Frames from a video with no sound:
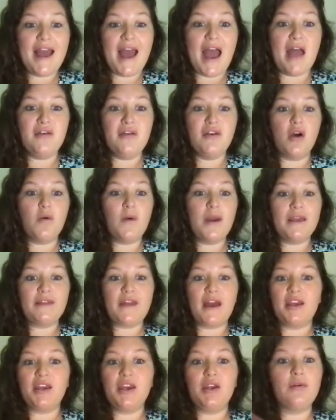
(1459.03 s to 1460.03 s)
and knowing
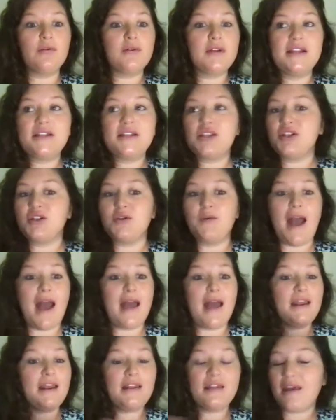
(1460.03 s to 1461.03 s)
that you don't need to do
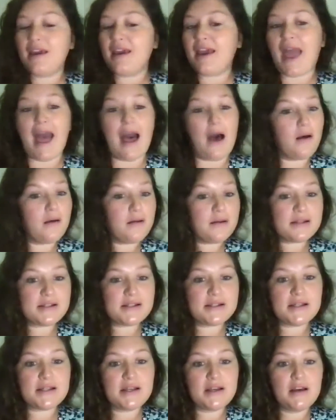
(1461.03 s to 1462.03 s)
anything
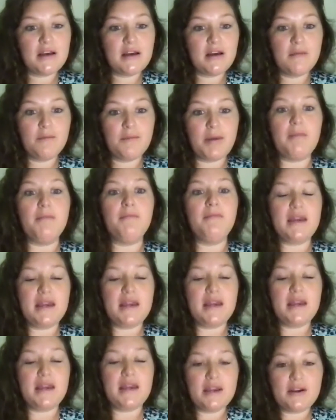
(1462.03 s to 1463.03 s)
else but
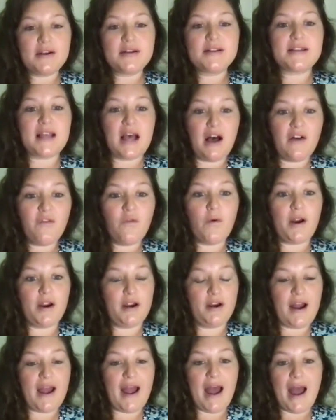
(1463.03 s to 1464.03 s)
meet yourself where
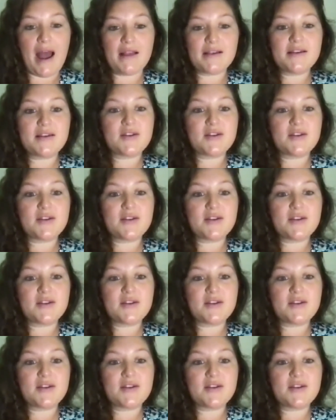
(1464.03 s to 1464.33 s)
you're at.